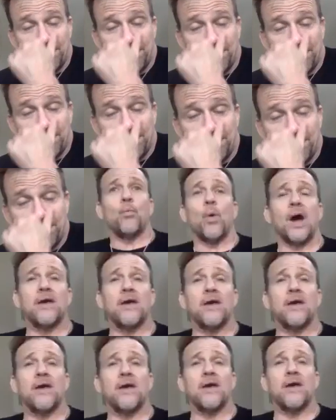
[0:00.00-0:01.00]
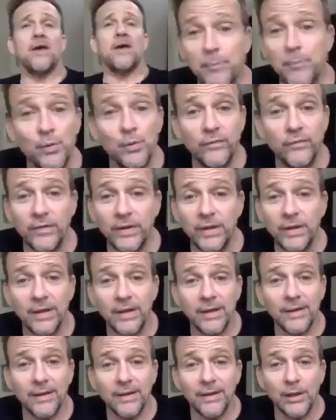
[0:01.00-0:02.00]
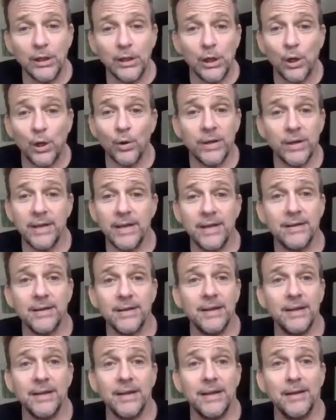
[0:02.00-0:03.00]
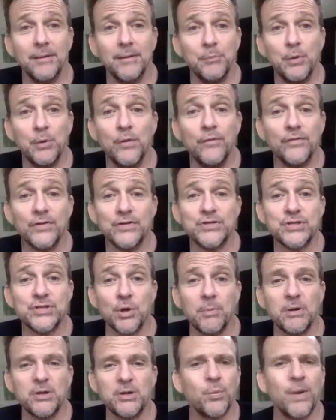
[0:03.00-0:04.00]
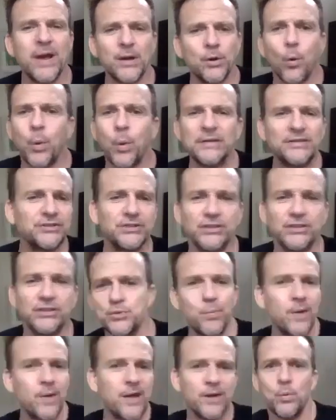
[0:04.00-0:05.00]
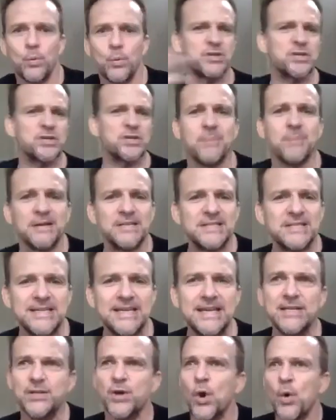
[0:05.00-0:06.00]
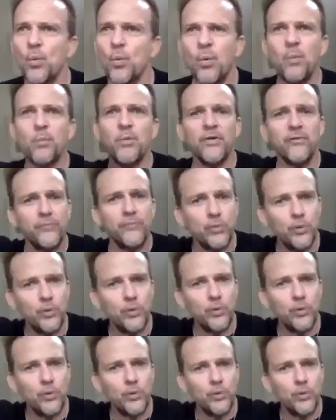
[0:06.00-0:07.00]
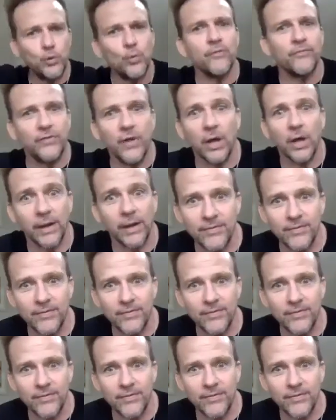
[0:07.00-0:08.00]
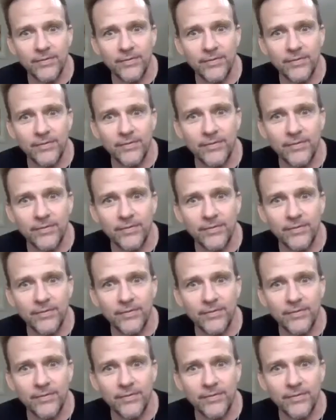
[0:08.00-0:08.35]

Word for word: and my wife would talk about a movie. You know, it, it it moved us so much. We had questions. We had questions about scenes. What would have you have done in this situation?